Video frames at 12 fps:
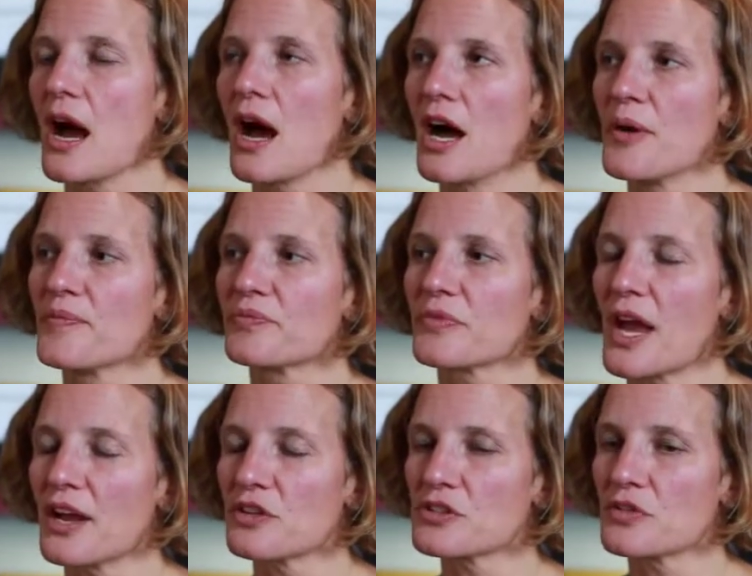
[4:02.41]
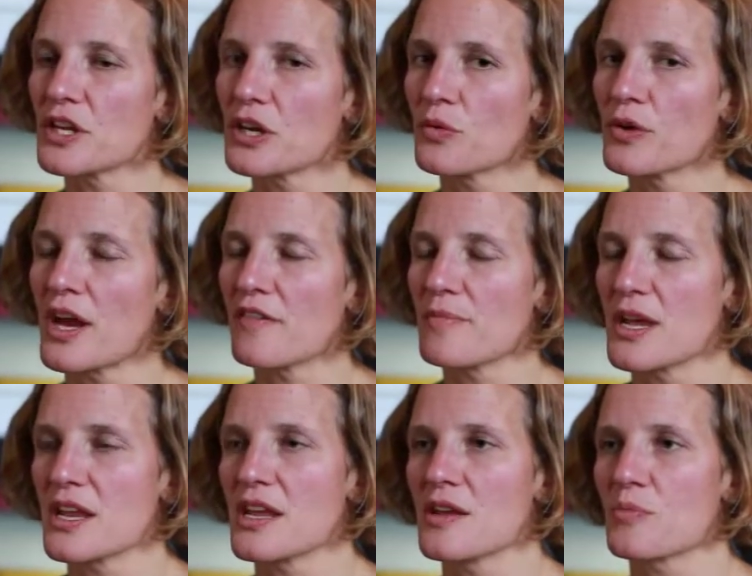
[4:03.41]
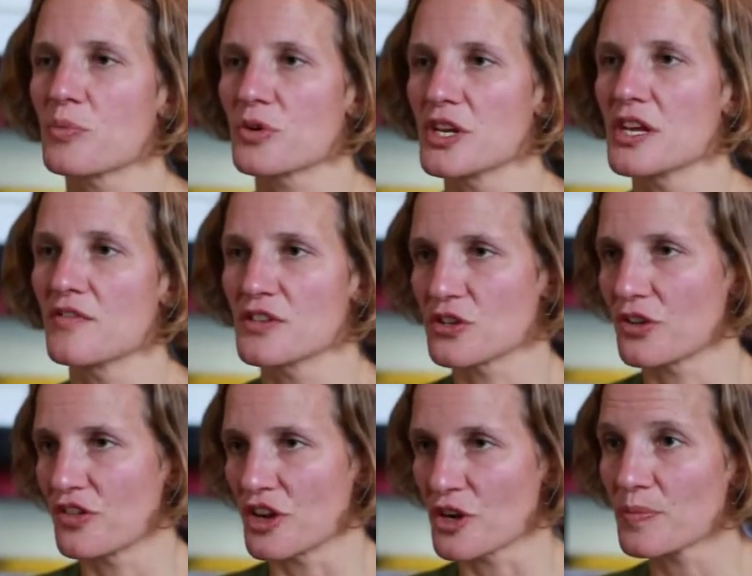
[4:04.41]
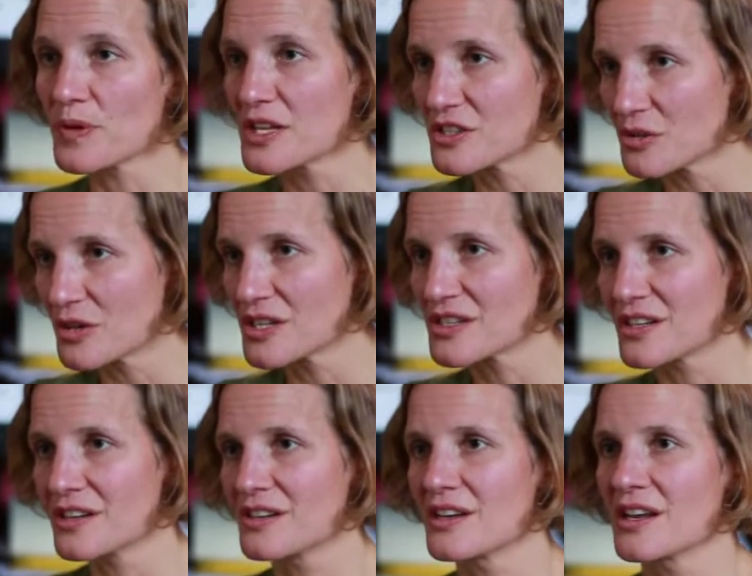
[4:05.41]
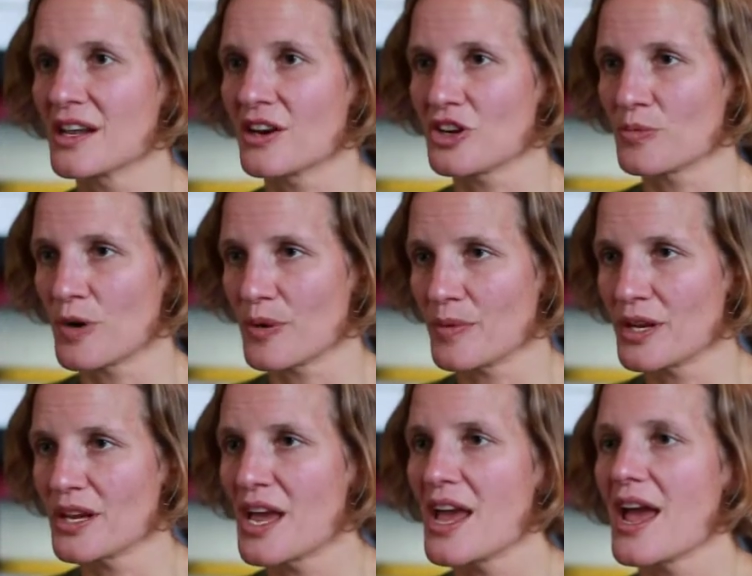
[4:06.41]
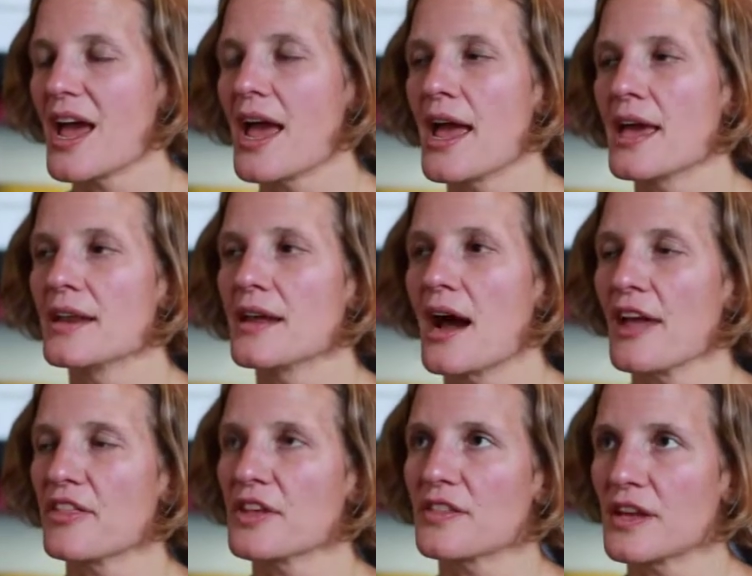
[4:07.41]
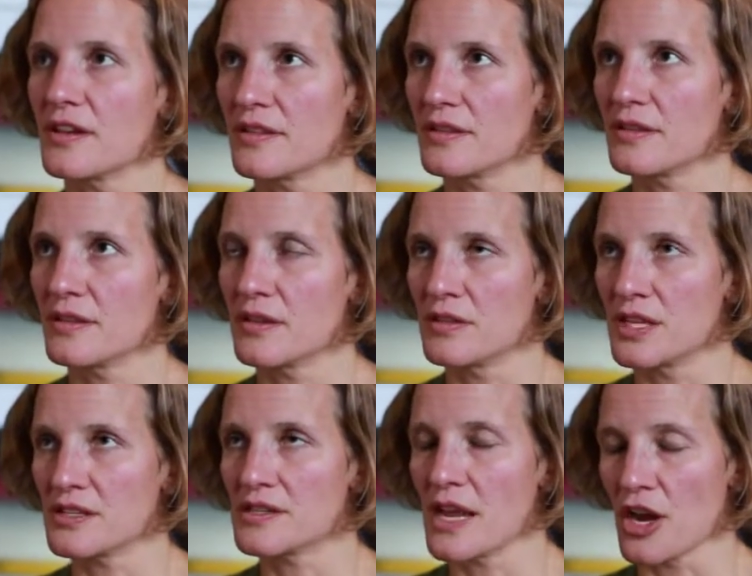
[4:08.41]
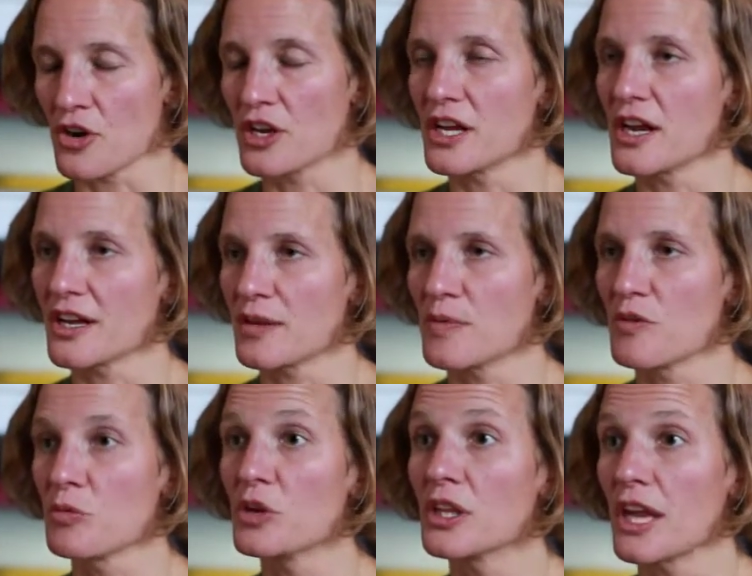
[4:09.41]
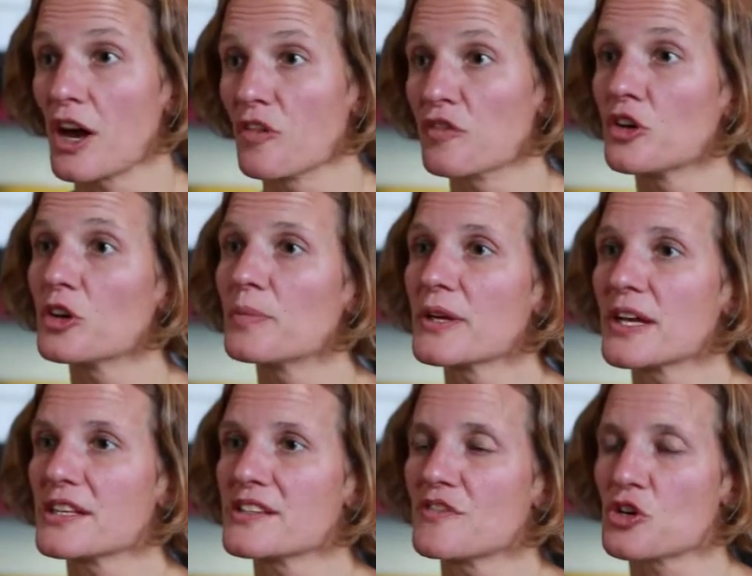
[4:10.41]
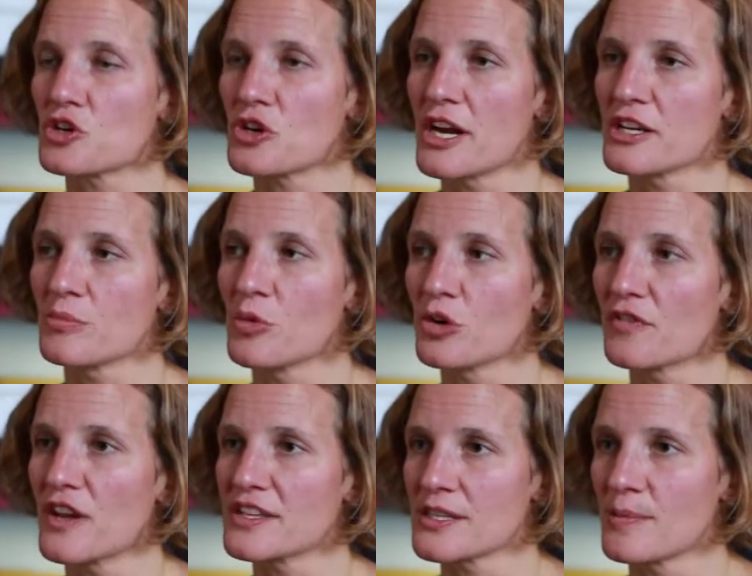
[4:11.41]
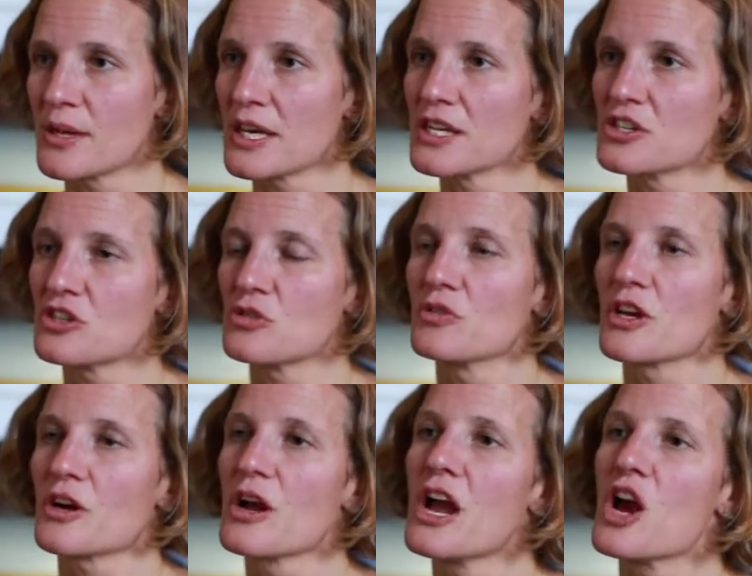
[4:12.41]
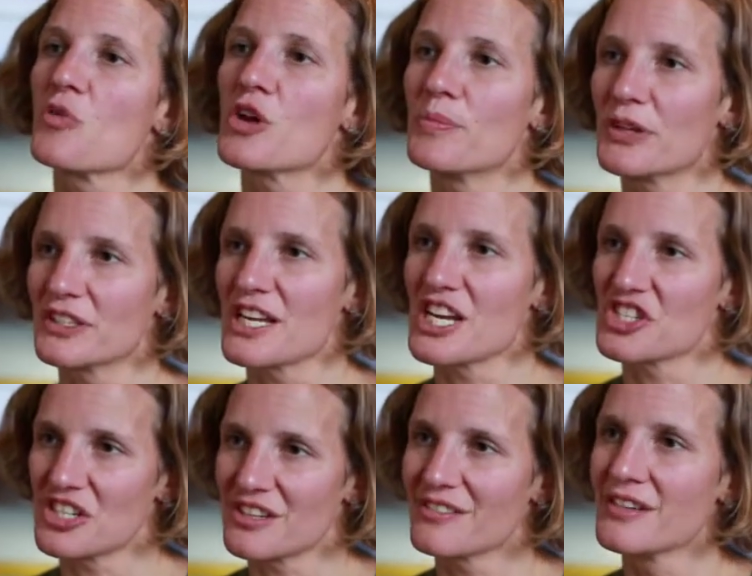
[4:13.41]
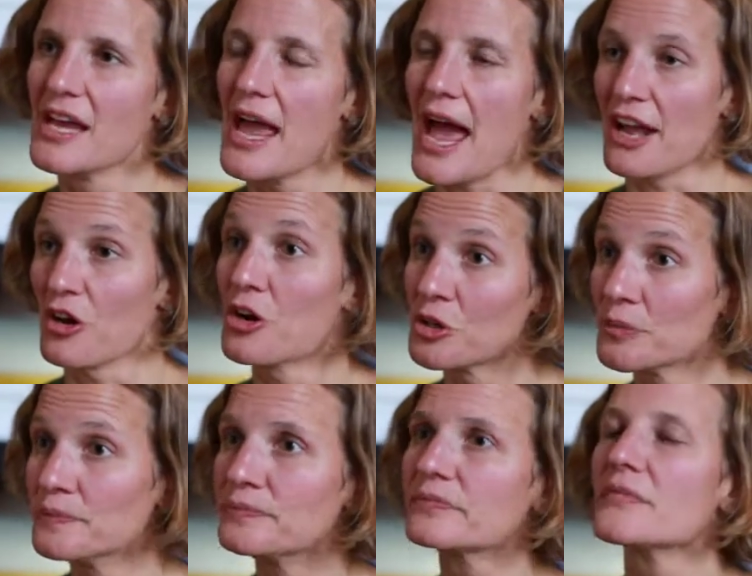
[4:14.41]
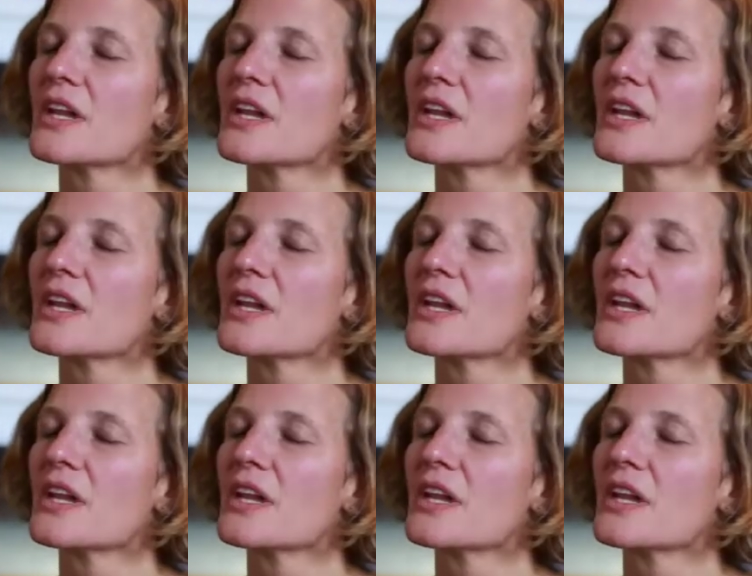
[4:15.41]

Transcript: I also think we have many pre-physical therapy students in our department, and I think that this area can be really helpful because if you're trying to motivate somebody to do their rehabilitation at home,